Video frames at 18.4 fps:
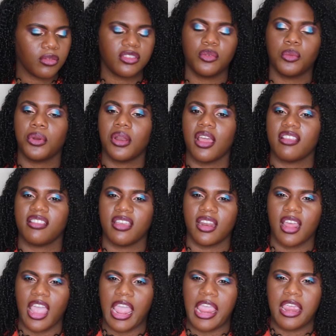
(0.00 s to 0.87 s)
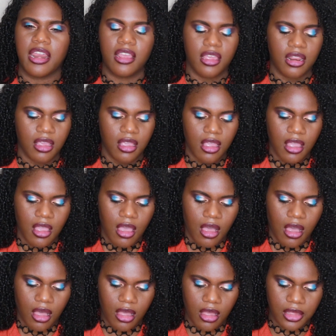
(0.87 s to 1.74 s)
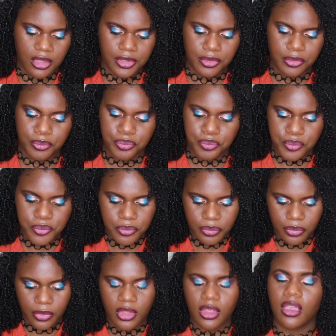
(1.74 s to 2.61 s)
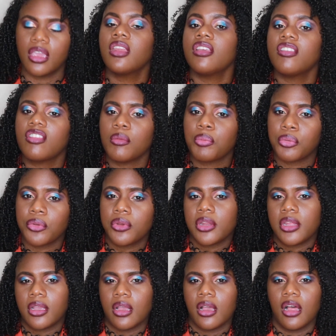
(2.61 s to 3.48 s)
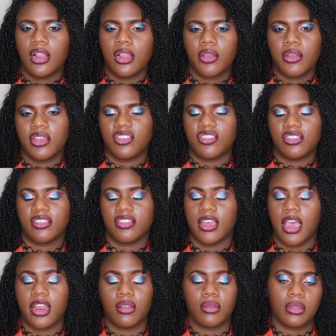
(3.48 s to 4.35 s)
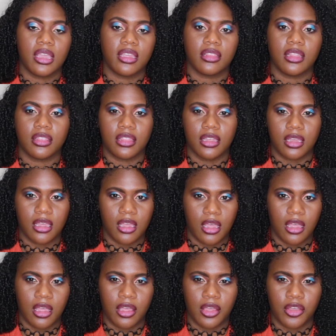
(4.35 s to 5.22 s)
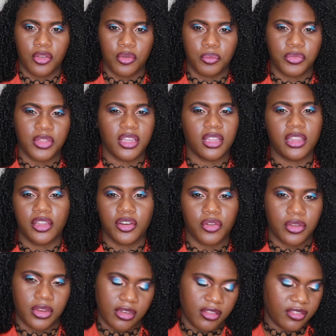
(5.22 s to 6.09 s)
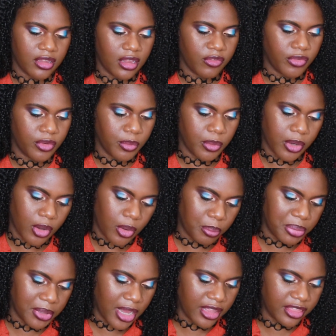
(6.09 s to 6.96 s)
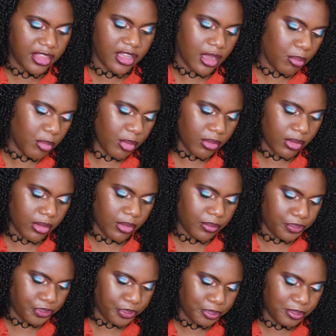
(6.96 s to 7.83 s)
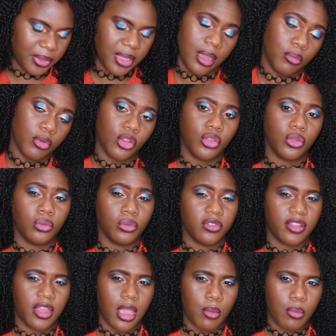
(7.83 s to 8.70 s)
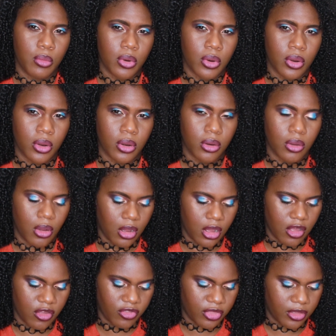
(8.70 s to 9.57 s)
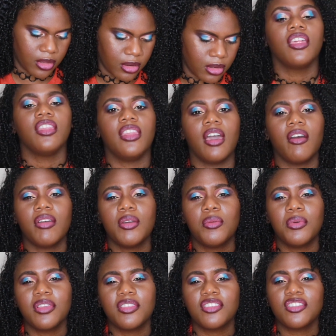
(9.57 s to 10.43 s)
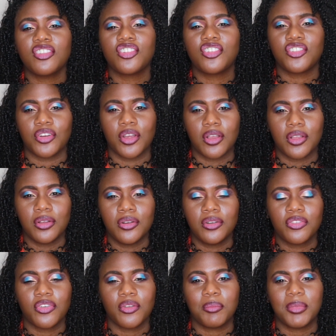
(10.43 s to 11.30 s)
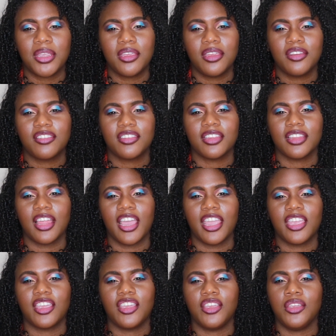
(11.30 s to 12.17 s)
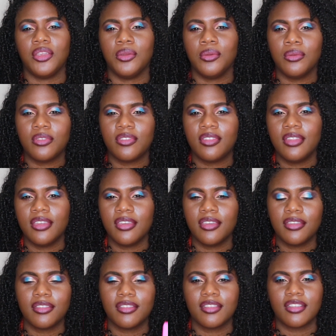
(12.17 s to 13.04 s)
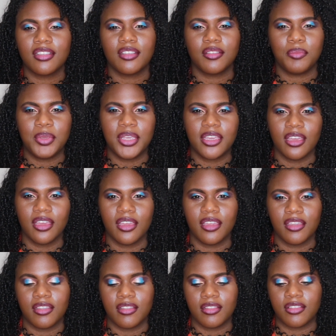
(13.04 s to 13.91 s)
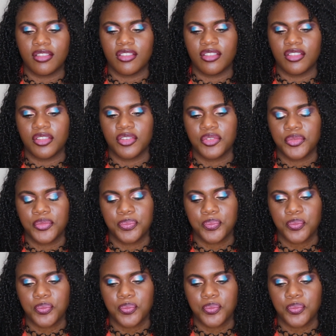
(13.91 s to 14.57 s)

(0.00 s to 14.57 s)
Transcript: was the one I said I hated. It is a pretty color. It's just that I don't like that the glitter gets everywhere. But I think I'm going to be able to use that more often. Now, it was a struggle for me to like use this because